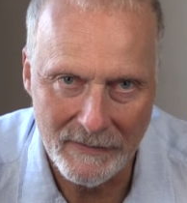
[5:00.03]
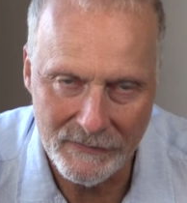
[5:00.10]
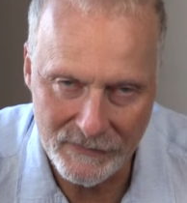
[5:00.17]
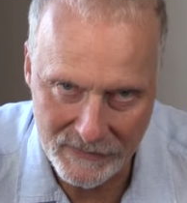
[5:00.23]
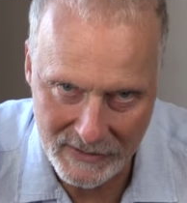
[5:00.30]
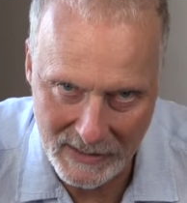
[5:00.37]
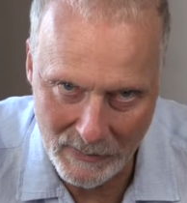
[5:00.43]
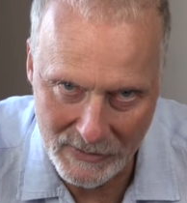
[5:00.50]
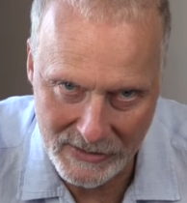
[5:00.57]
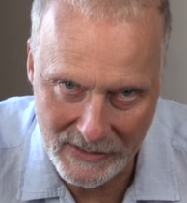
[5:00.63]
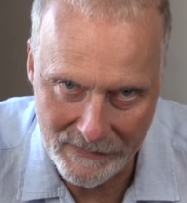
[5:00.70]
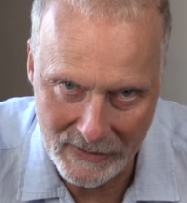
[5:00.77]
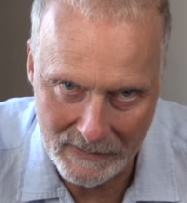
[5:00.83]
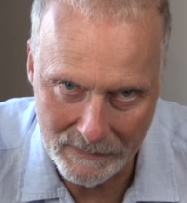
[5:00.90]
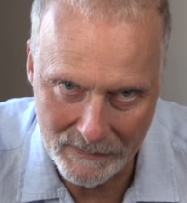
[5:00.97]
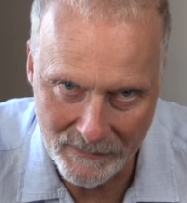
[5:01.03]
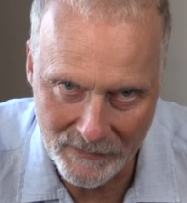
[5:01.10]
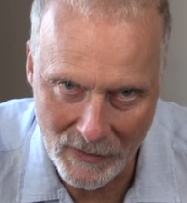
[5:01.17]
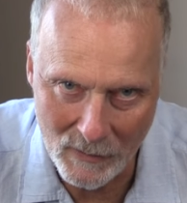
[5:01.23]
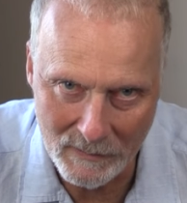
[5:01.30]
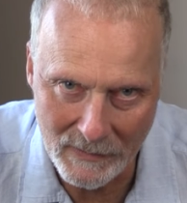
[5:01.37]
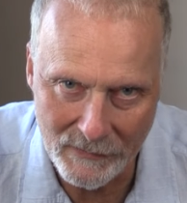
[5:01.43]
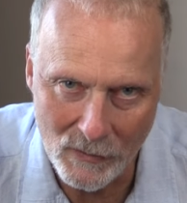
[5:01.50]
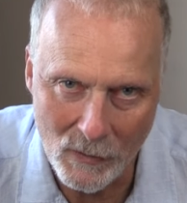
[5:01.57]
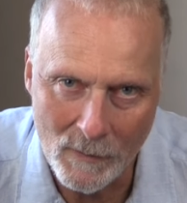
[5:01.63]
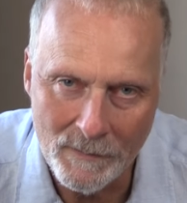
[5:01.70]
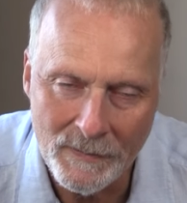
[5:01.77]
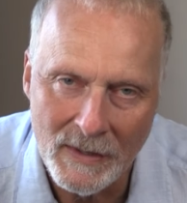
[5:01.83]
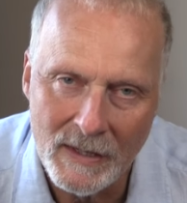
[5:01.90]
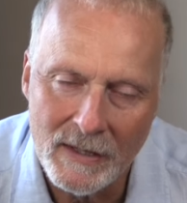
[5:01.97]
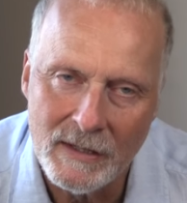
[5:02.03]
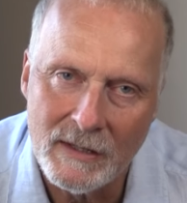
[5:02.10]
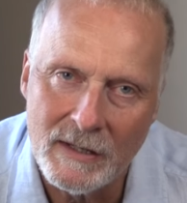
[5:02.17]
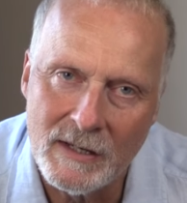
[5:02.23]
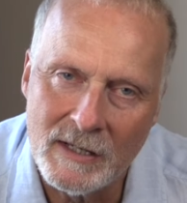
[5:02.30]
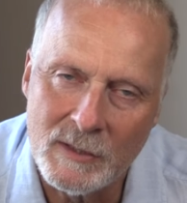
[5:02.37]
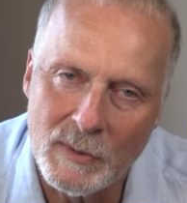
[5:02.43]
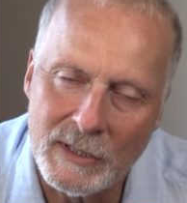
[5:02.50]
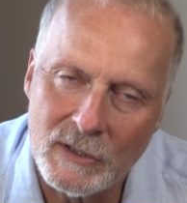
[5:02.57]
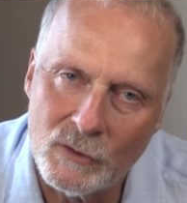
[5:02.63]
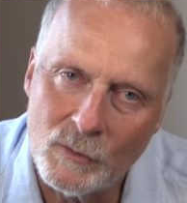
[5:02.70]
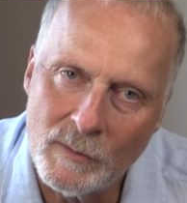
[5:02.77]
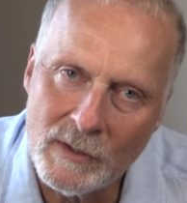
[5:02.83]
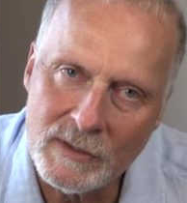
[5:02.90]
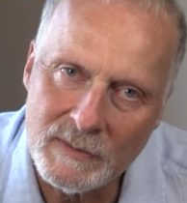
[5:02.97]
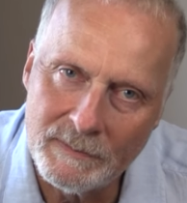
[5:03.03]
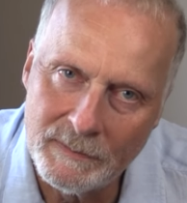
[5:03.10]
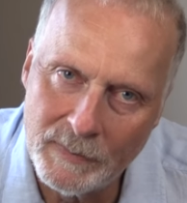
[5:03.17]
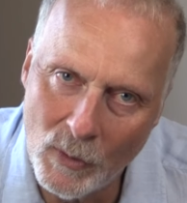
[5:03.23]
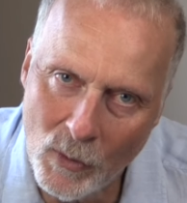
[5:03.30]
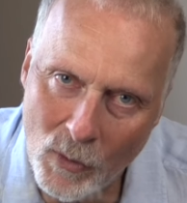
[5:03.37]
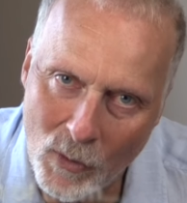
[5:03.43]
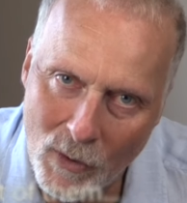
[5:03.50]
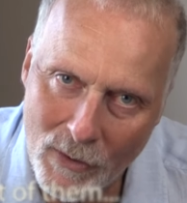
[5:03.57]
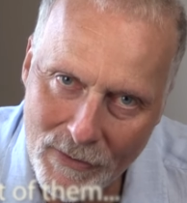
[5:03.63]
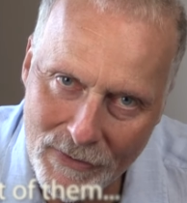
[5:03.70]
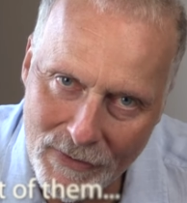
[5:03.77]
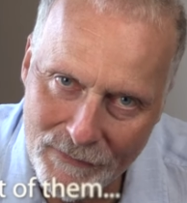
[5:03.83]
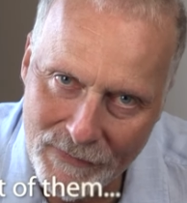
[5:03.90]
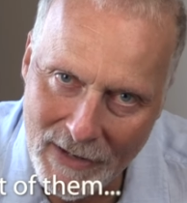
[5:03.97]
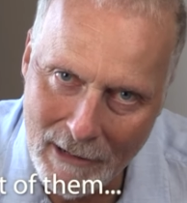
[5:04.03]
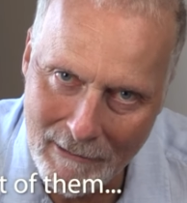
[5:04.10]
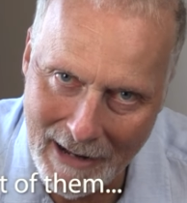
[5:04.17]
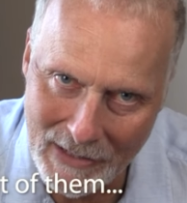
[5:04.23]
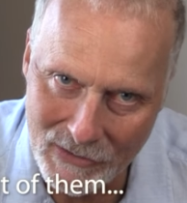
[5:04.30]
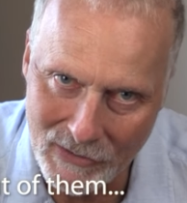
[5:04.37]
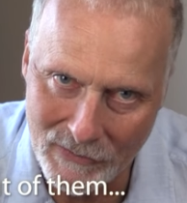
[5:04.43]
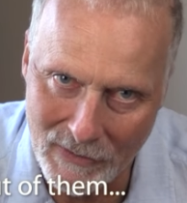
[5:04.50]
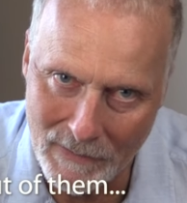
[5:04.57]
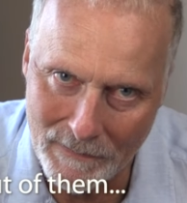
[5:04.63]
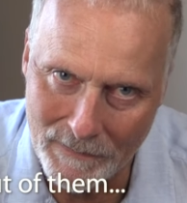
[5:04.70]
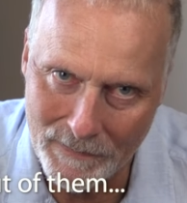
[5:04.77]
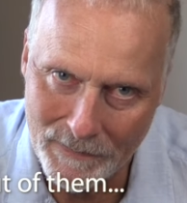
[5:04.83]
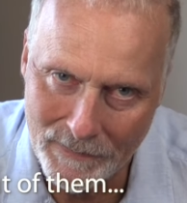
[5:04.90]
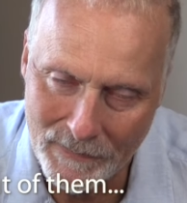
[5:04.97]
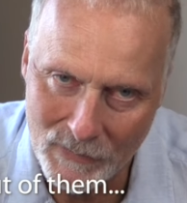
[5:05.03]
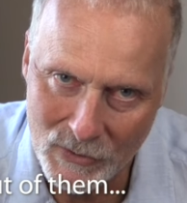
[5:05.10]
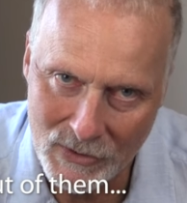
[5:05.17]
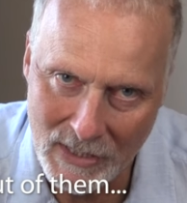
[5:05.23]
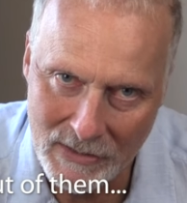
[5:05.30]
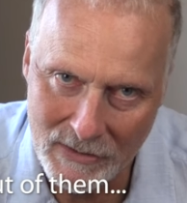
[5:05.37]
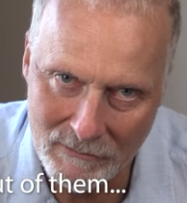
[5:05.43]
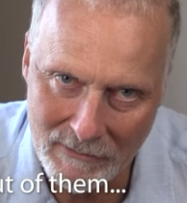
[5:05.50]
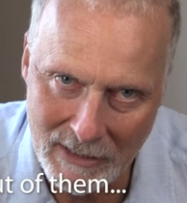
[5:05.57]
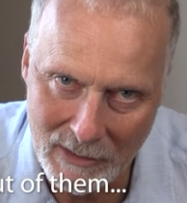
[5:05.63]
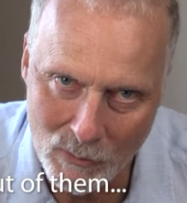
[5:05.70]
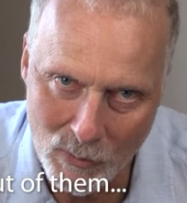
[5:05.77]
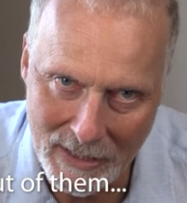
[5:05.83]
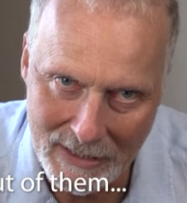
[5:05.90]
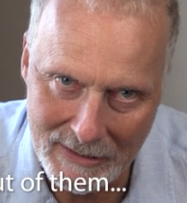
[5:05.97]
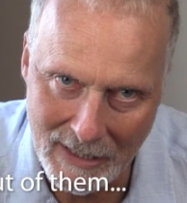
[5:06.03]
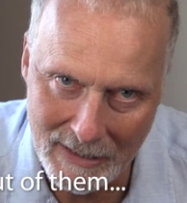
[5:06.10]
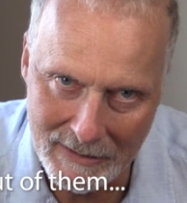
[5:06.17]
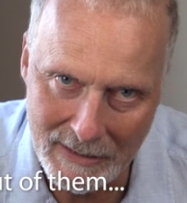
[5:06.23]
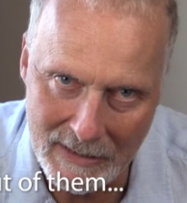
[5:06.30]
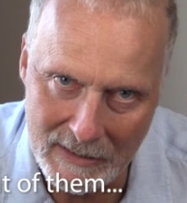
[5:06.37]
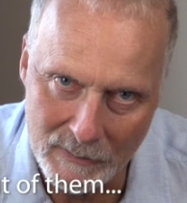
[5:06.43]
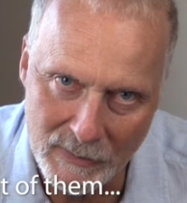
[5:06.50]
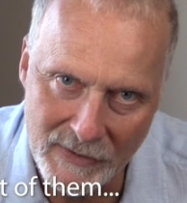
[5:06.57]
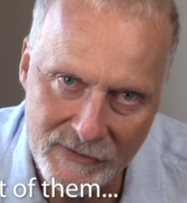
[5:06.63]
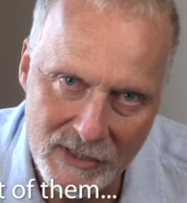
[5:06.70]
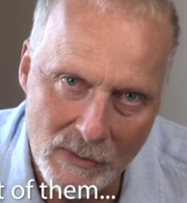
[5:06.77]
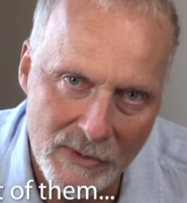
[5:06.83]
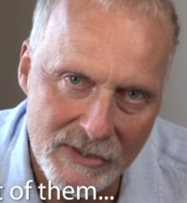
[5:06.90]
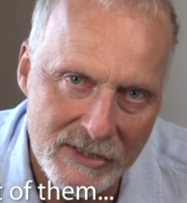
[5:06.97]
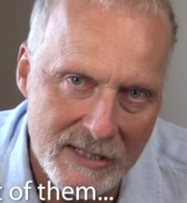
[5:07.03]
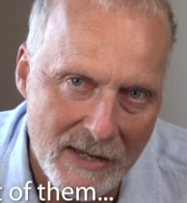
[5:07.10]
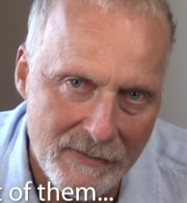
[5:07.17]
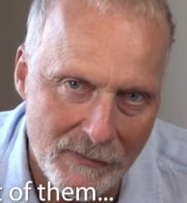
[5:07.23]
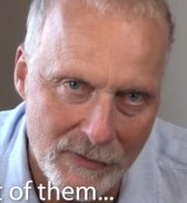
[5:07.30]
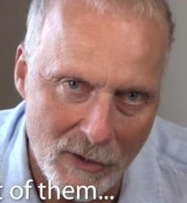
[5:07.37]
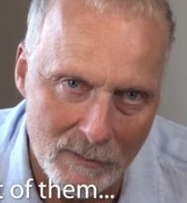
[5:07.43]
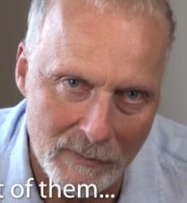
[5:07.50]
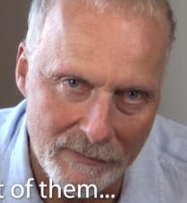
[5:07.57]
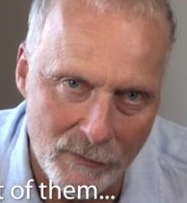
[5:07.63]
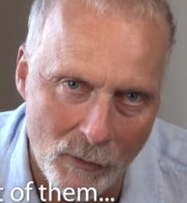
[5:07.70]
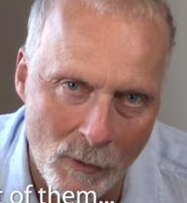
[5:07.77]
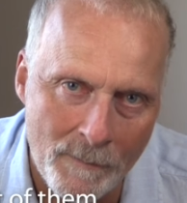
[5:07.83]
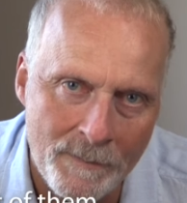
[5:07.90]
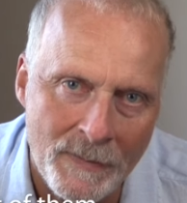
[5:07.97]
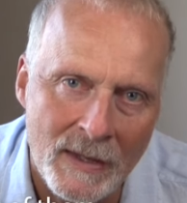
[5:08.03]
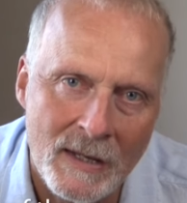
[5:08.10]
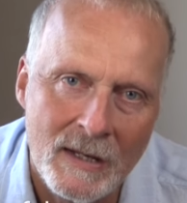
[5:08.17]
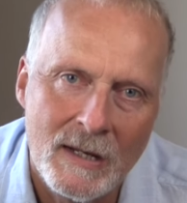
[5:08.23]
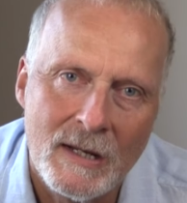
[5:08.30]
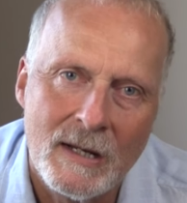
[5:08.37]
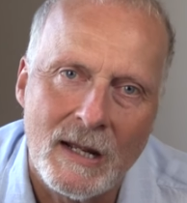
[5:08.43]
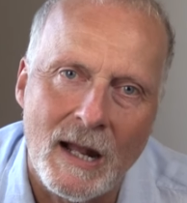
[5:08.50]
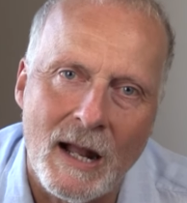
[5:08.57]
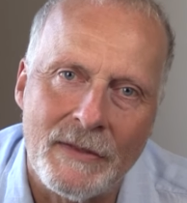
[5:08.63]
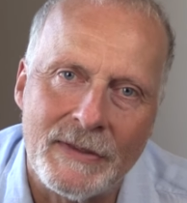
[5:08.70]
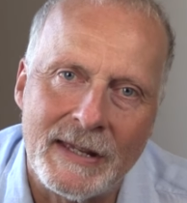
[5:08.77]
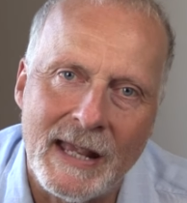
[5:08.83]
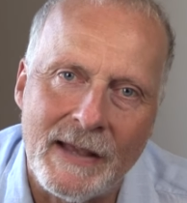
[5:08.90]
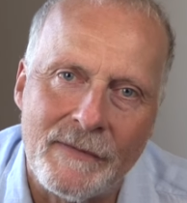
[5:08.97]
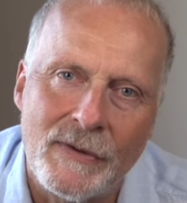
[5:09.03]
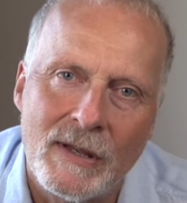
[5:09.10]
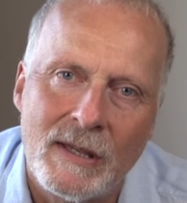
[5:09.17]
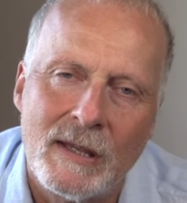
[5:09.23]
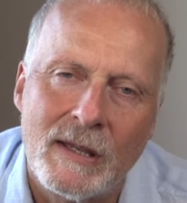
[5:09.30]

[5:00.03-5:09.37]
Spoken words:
if someone's never flown before, is we can almost bore the fear out of them, which sounds a really weird technique. But if someone's never flown before and they have